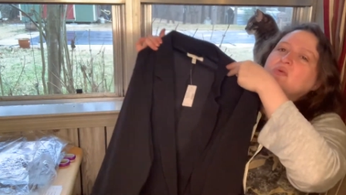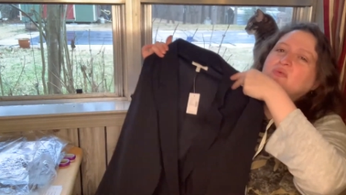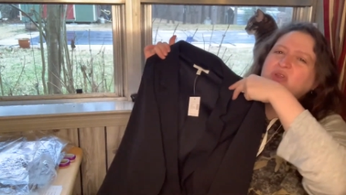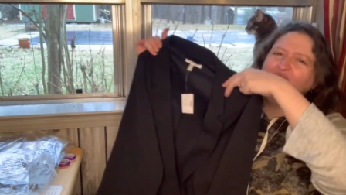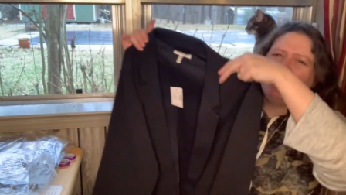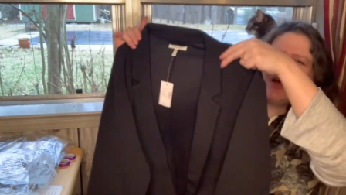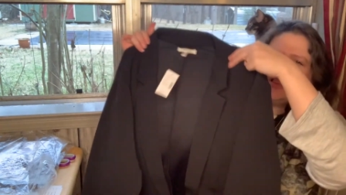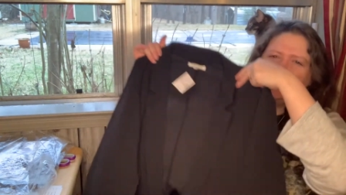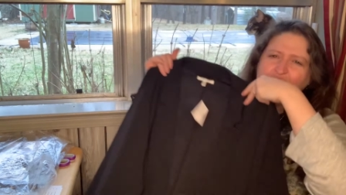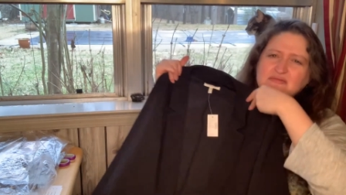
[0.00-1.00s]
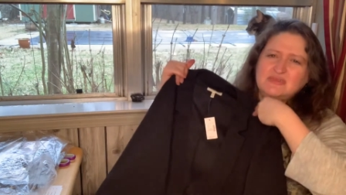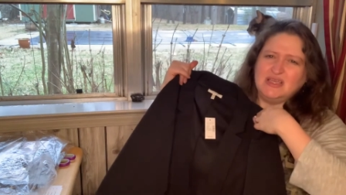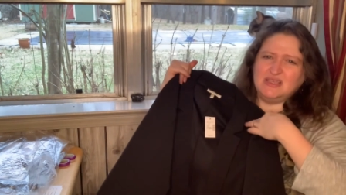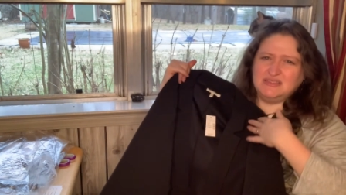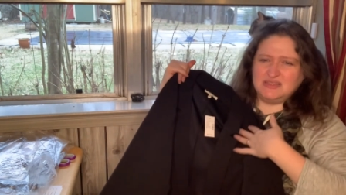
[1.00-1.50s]
what do you call it?
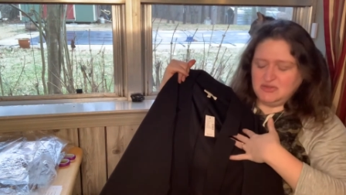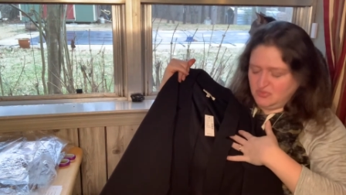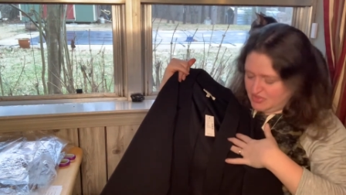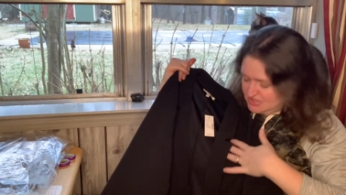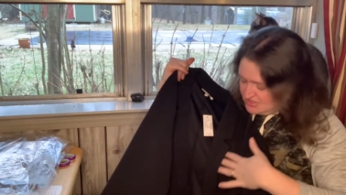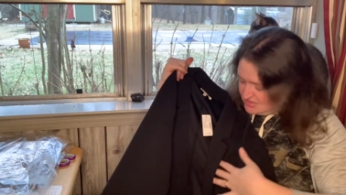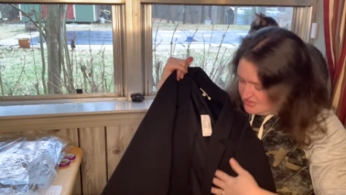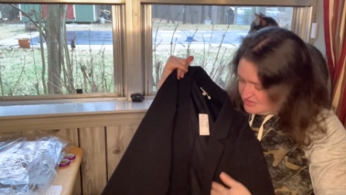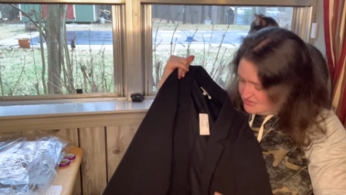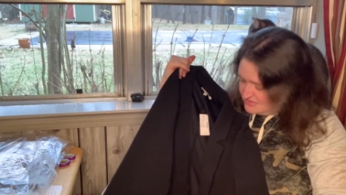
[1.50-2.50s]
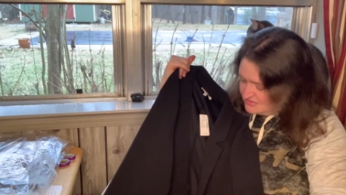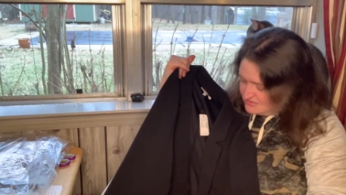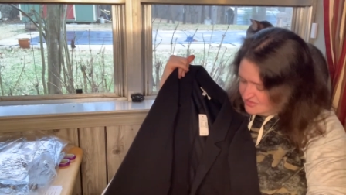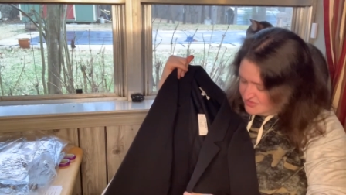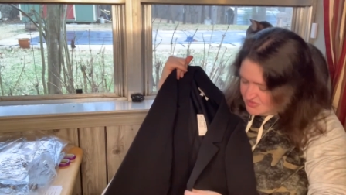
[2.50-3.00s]
I guess single-breasted?
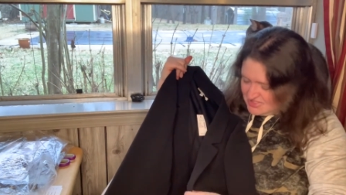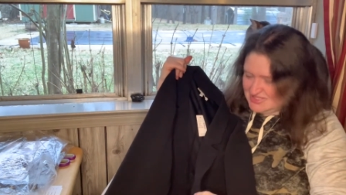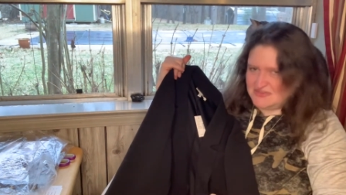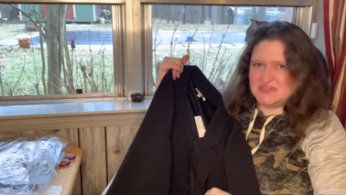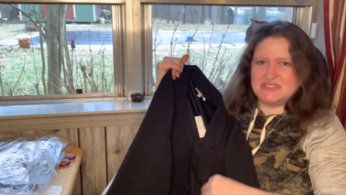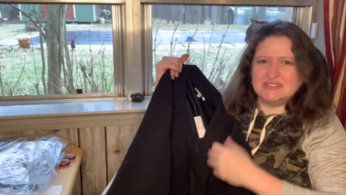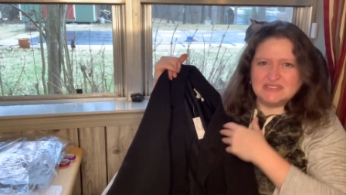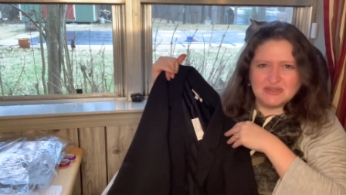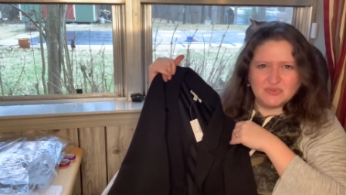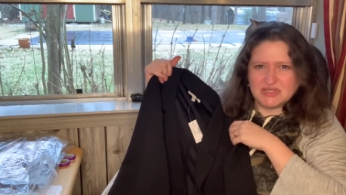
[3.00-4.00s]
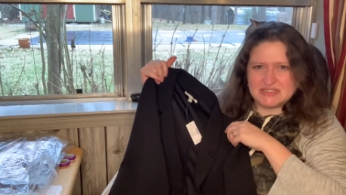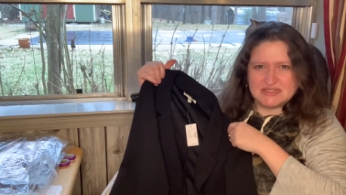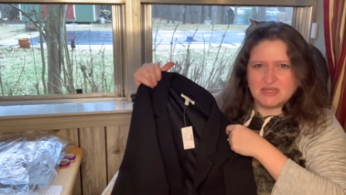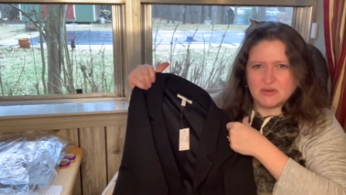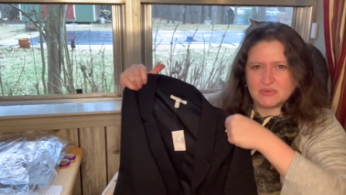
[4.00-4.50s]
What's the difference in single-breasted and
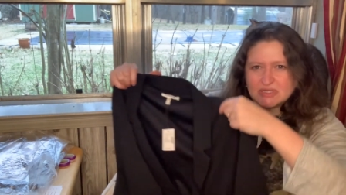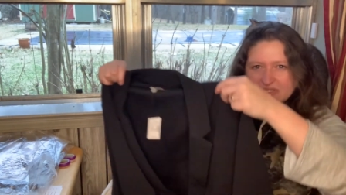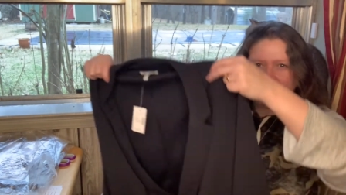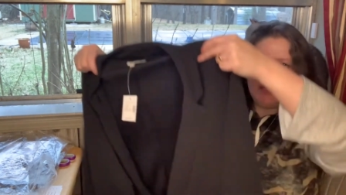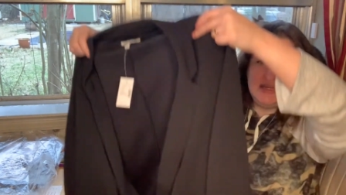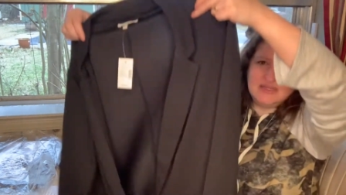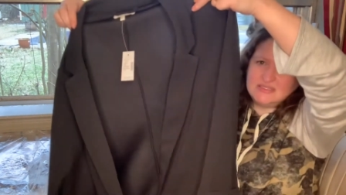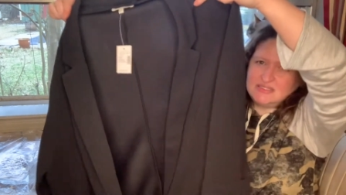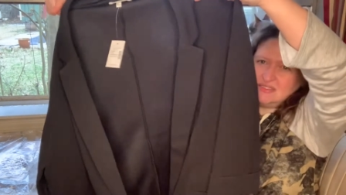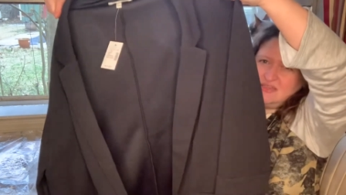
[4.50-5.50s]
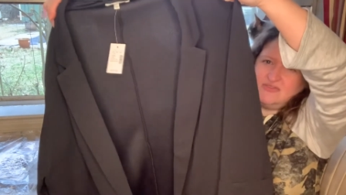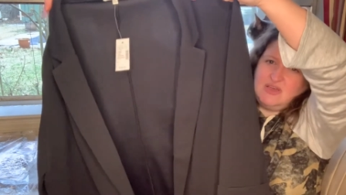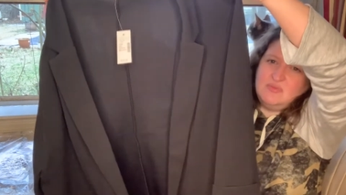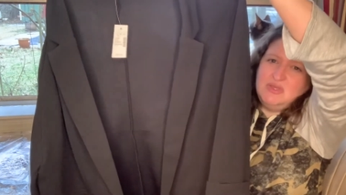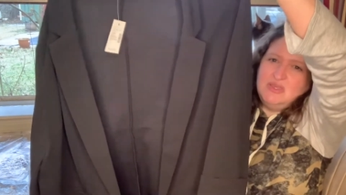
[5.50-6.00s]
double-breasted? I need to look this stuff
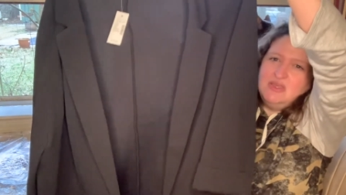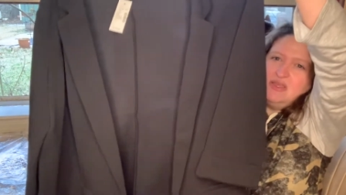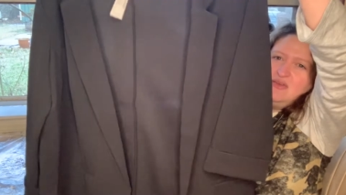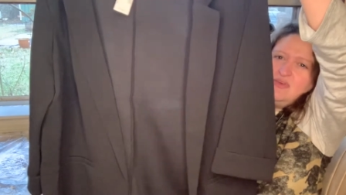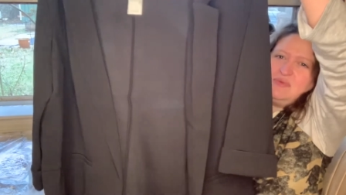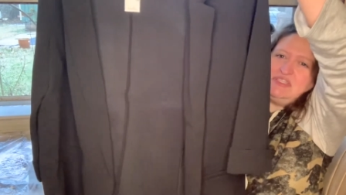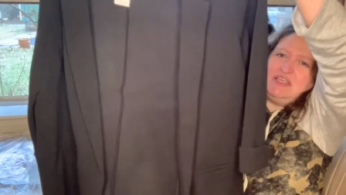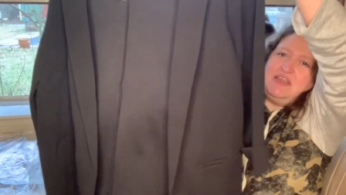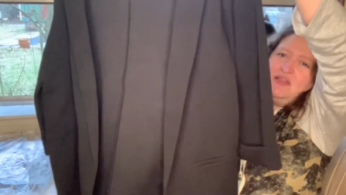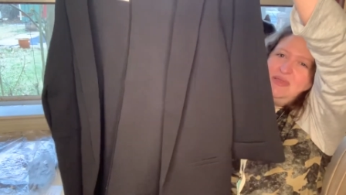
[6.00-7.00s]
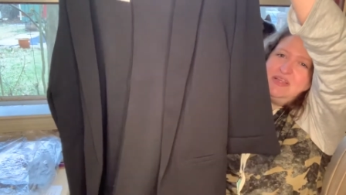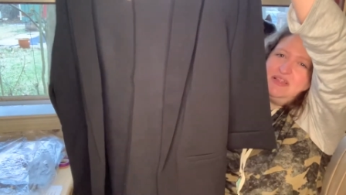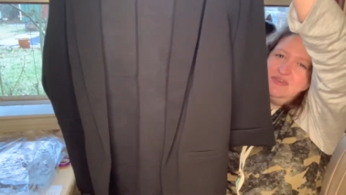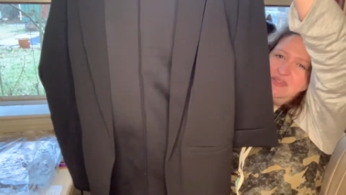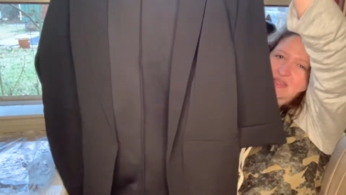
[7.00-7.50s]
up. If I'm going to tell y'all about the
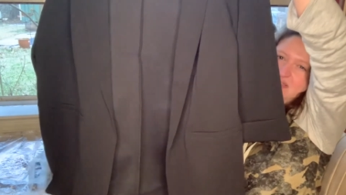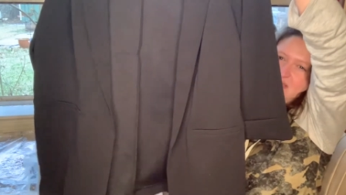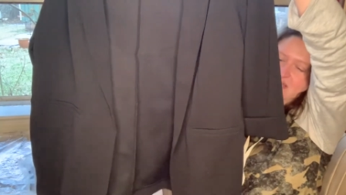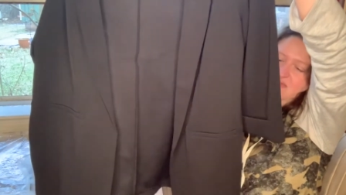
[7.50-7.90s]
clothes, I guess I need to